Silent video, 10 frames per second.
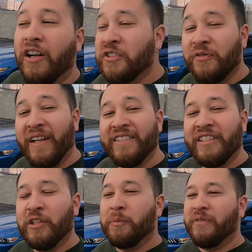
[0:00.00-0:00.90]
Also found it
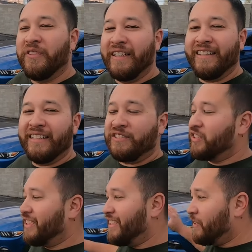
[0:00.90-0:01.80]
a little bit funny that
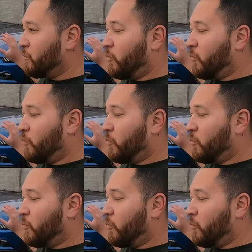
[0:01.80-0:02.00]
she